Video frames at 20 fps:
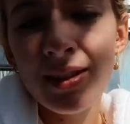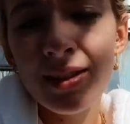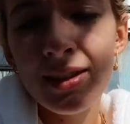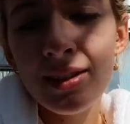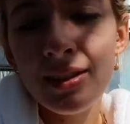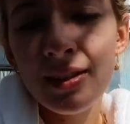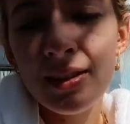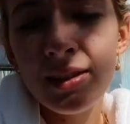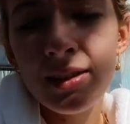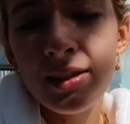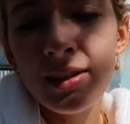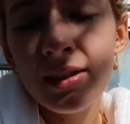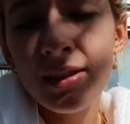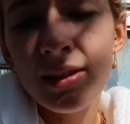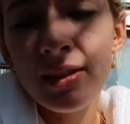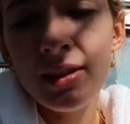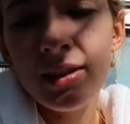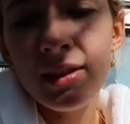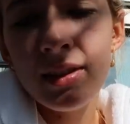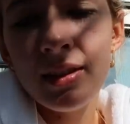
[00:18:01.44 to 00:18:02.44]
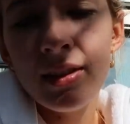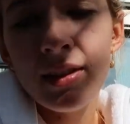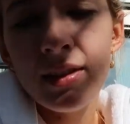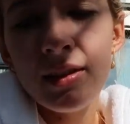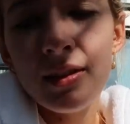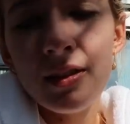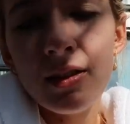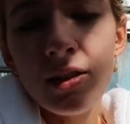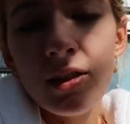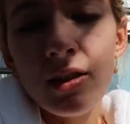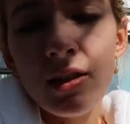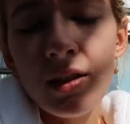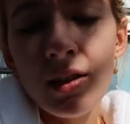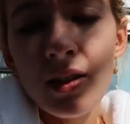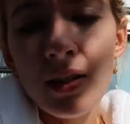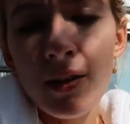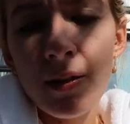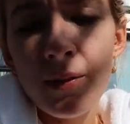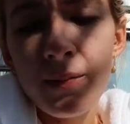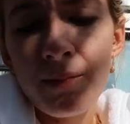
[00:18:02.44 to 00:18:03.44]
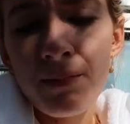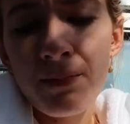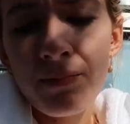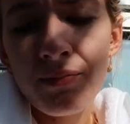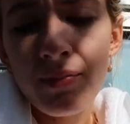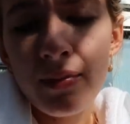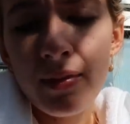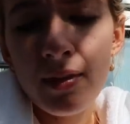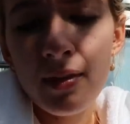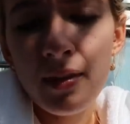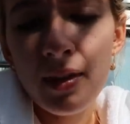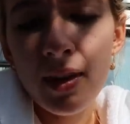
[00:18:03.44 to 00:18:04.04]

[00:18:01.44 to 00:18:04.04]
Are you shopping or just.